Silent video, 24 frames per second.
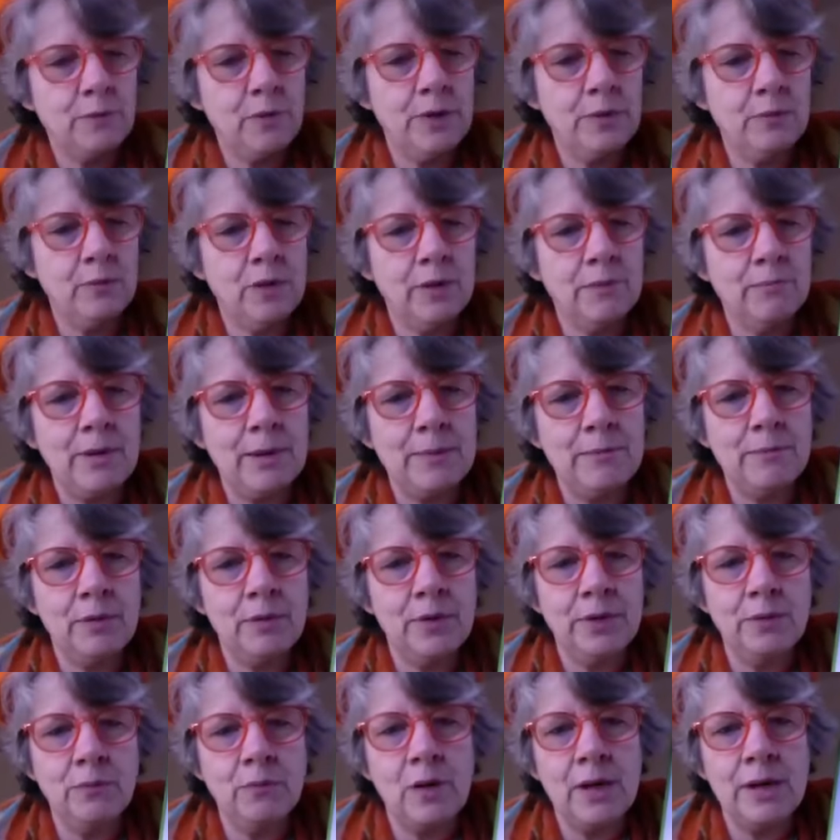0.1 by
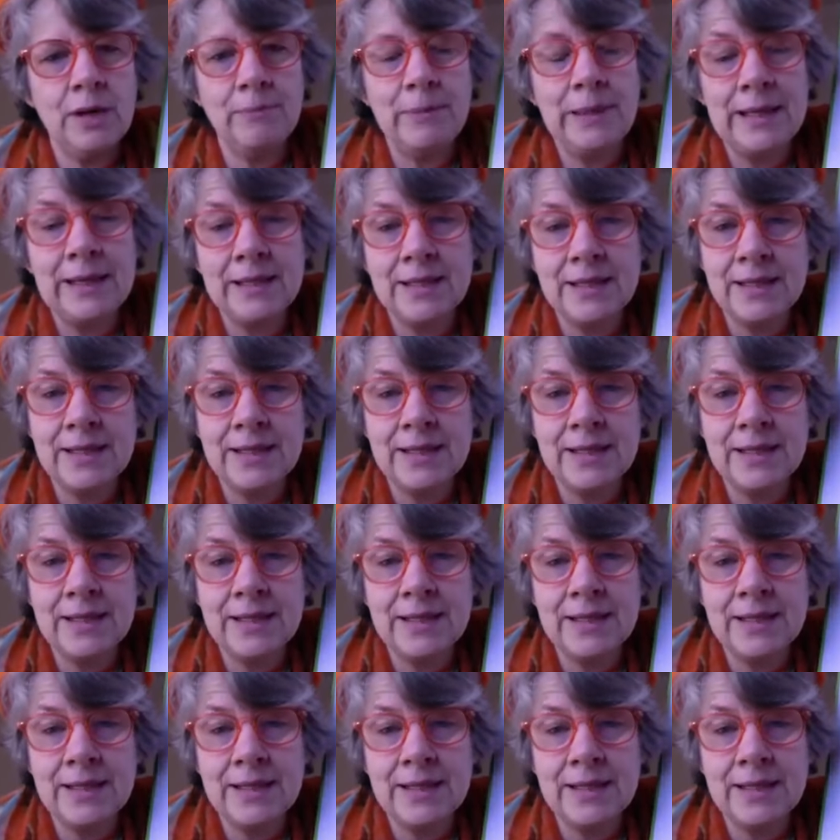0.1, because